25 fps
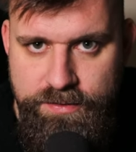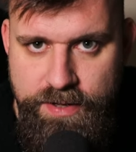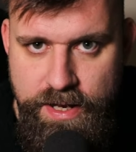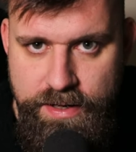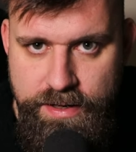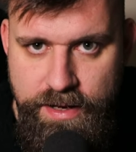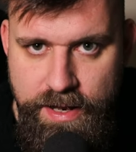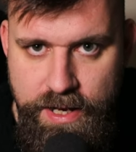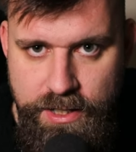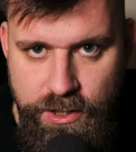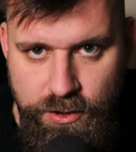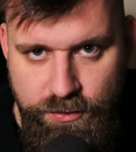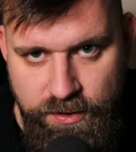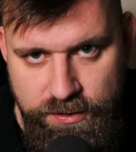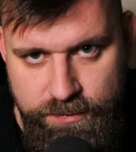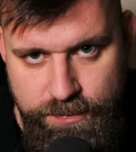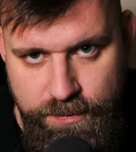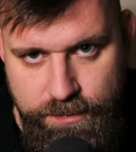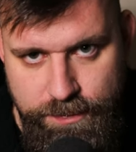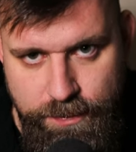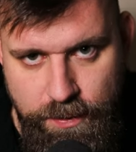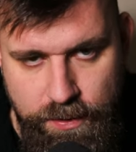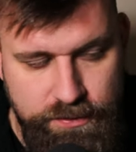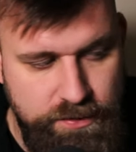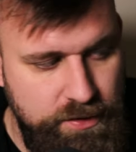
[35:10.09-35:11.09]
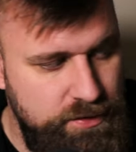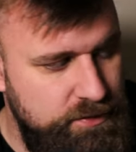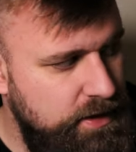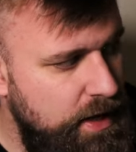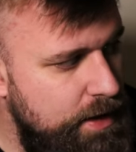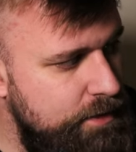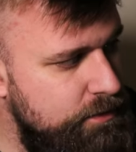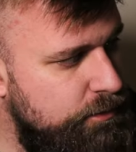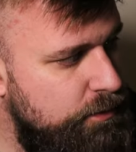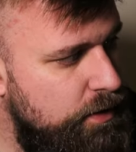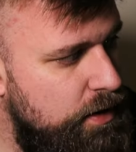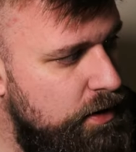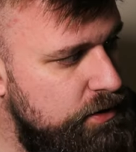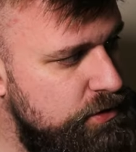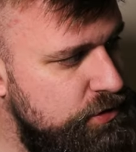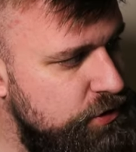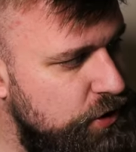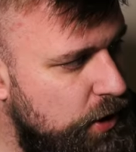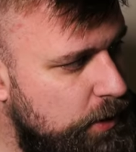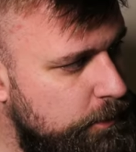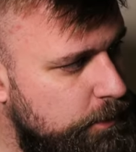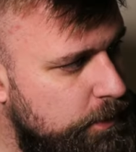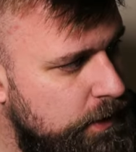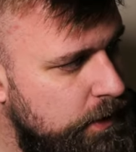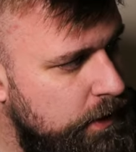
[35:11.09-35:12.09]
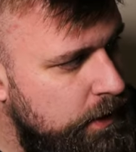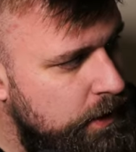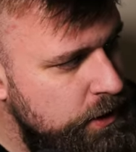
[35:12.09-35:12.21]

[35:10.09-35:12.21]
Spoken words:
Hint, hint, Christmas boxes, Games Workshop.